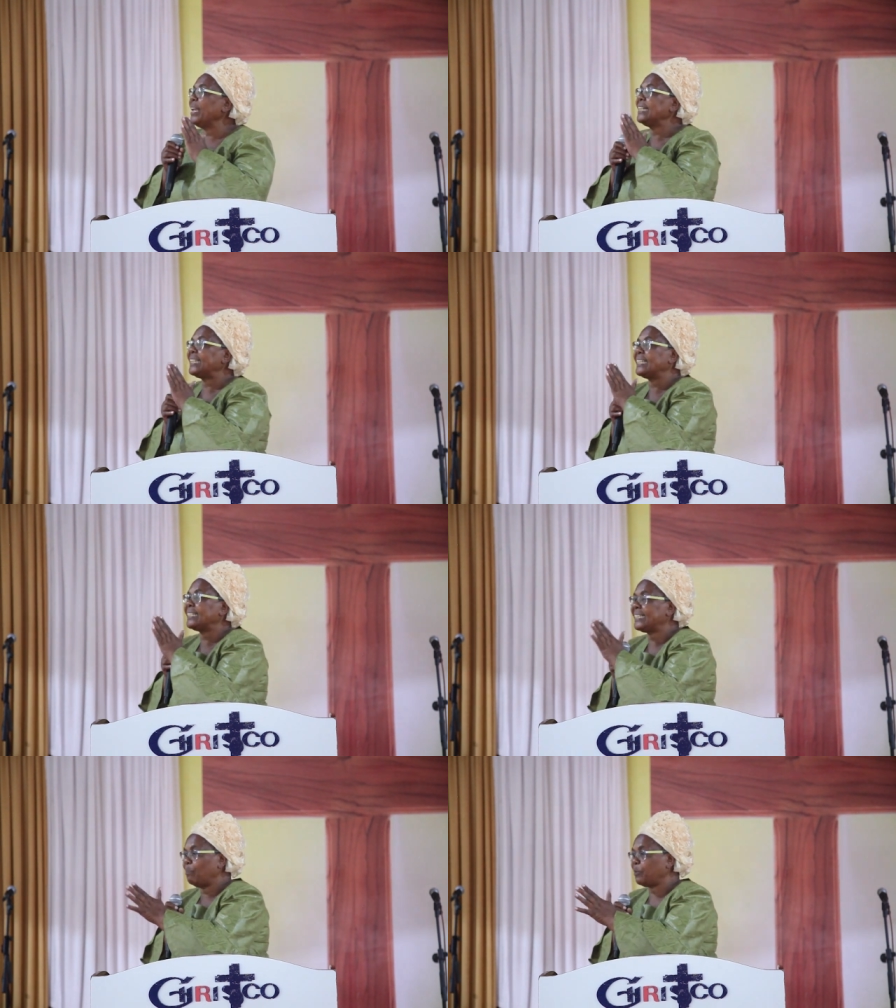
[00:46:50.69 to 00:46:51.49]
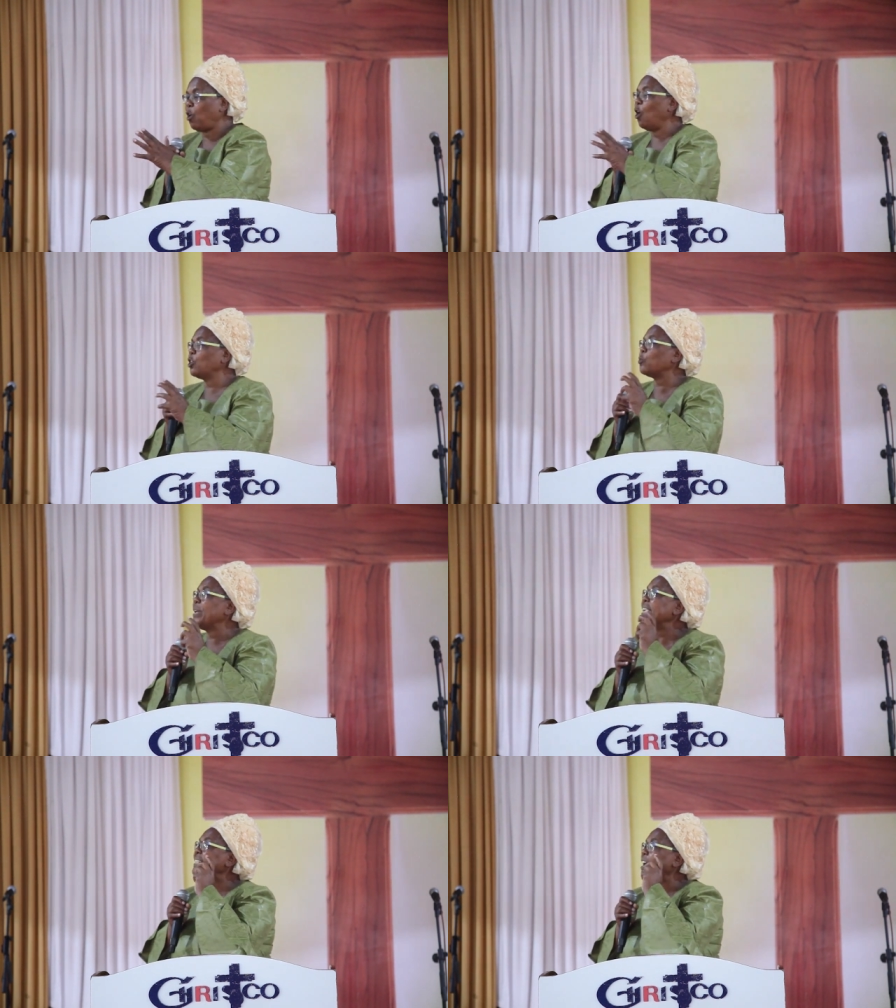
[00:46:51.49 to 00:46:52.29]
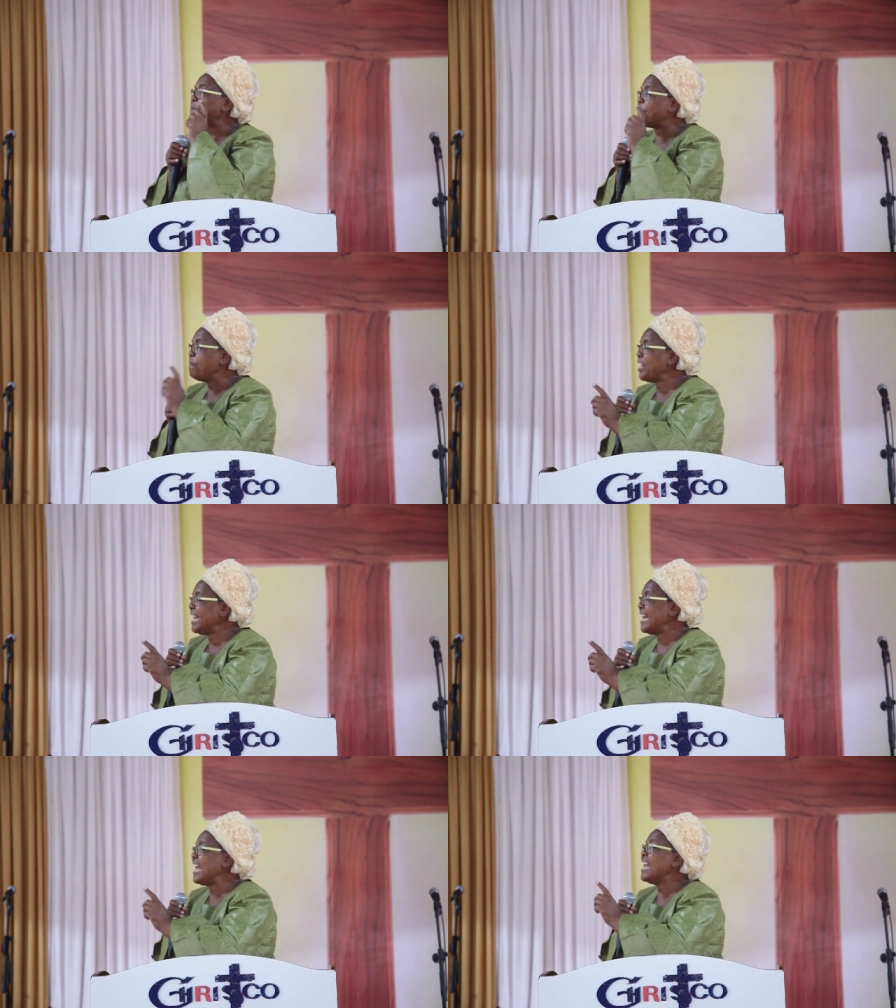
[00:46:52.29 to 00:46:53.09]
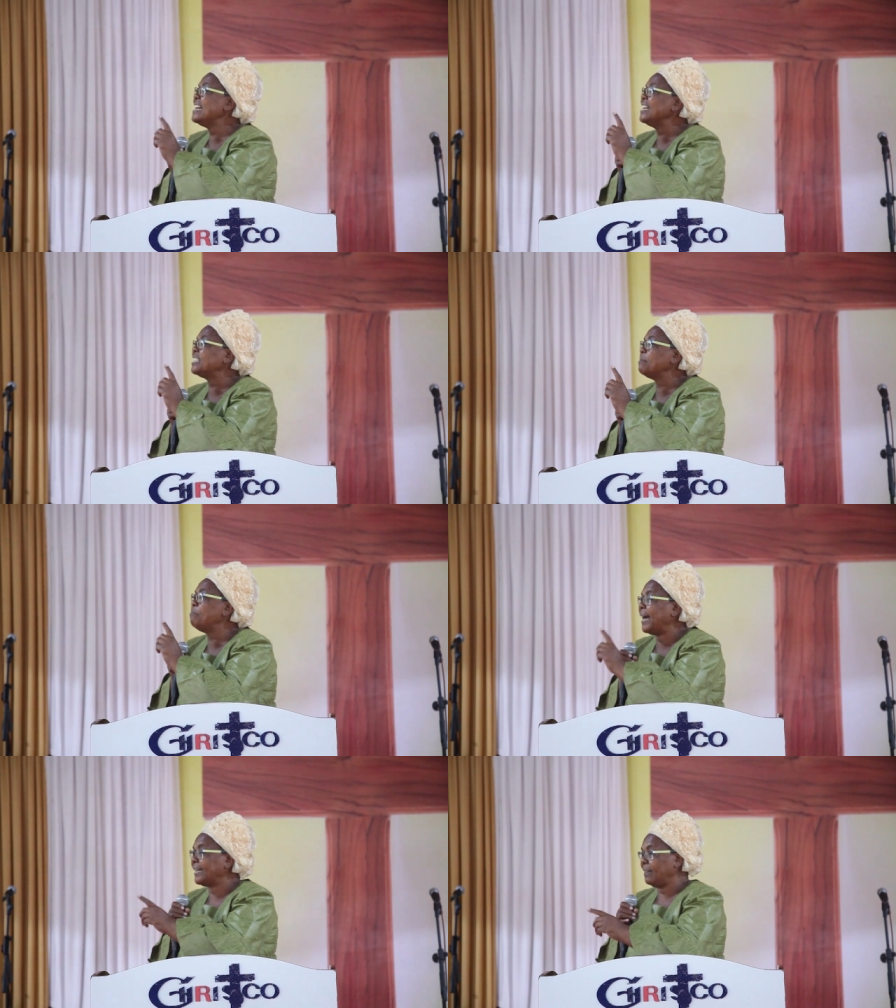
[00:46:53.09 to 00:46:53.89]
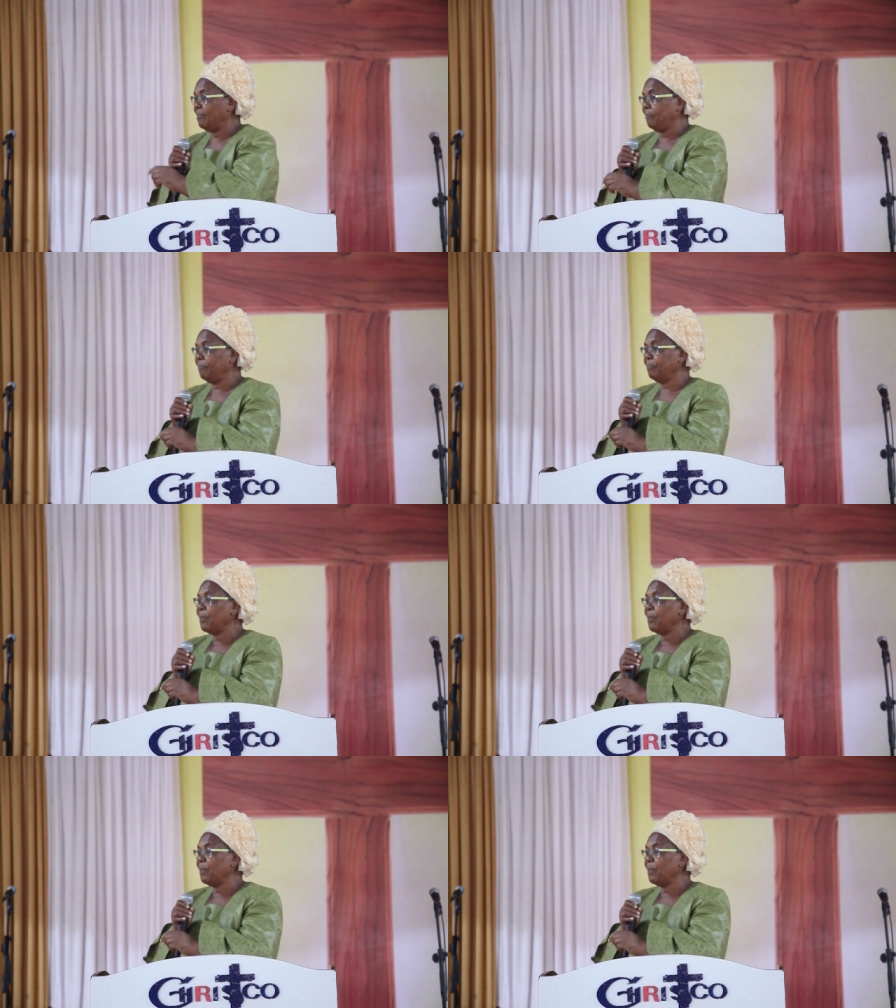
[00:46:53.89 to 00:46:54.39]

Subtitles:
to intercept or to intervene in this battle.